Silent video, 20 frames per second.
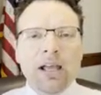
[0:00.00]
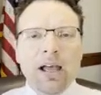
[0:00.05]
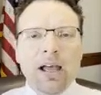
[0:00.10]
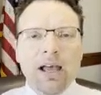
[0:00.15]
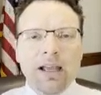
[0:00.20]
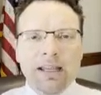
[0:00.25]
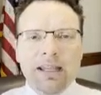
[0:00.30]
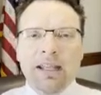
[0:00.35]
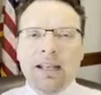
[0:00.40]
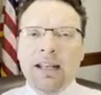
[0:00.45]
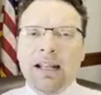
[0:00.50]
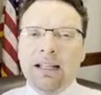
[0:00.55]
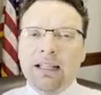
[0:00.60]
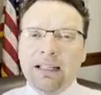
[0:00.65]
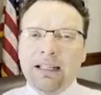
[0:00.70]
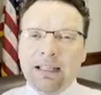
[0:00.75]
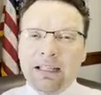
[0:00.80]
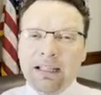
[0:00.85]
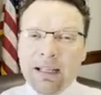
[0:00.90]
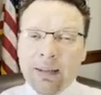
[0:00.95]
Again,
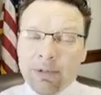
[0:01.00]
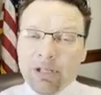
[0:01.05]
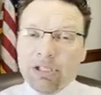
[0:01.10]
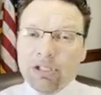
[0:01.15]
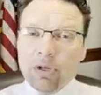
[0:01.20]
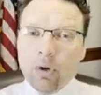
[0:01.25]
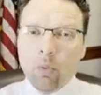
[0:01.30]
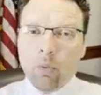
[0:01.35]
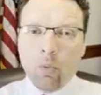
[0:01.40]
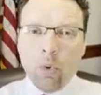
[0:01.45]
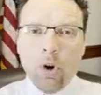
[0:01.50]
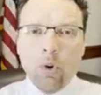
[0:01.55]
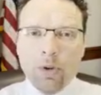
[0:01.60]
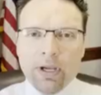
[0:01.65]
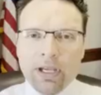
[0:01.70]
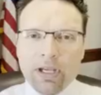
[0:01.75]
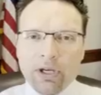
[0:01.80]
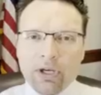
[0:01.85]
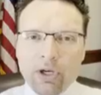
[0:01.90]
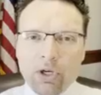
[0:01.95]
limits to what
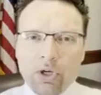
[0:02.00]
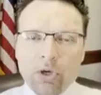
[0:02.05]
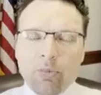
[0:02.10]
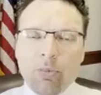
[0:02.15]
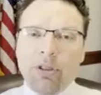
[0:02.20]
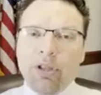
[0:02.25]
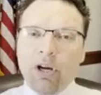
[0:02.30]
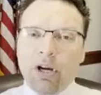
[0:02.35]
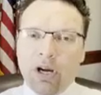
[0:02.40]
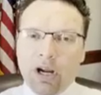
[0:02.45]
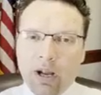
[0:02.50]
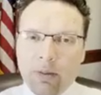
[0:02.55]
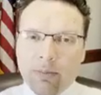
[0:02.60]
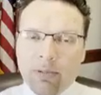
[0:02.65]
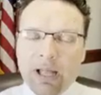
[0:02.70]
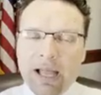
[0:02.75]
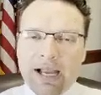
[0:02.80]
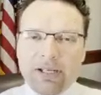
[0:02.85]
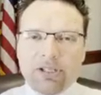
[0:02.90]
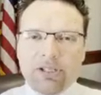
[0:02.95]
we can do, but there are a
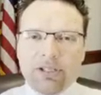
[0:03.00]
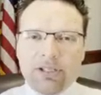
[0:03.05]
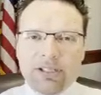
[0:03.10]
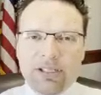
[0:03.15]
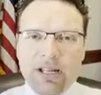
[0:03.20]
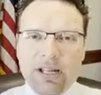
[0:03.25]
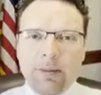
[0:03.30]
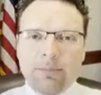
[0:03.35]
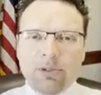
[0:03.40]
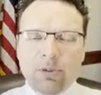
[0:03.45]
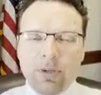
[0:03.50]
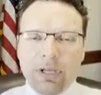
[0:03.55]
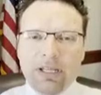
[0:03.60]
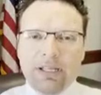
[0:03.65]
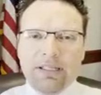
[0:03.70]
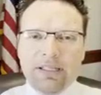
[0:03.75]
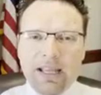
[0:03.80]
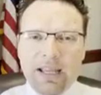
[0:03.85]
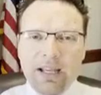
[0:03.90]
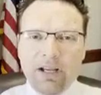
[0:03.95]
couple action steps we
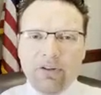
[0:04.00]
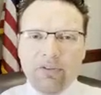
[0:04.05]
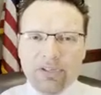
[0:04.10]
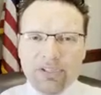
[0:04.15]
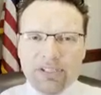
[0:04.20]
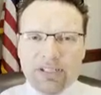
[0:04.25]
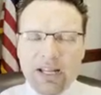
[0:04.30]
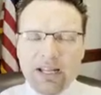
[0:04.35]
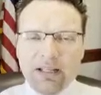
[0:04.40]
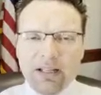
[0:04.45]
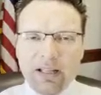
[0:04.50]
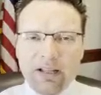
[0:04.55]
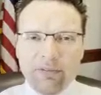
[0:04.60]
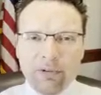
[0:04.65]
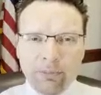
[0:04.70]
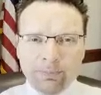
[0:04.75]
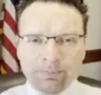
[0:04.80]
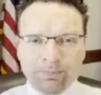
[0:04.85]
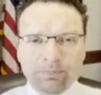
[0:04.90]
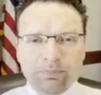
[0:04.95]
can take on the state
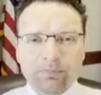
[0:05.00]
level.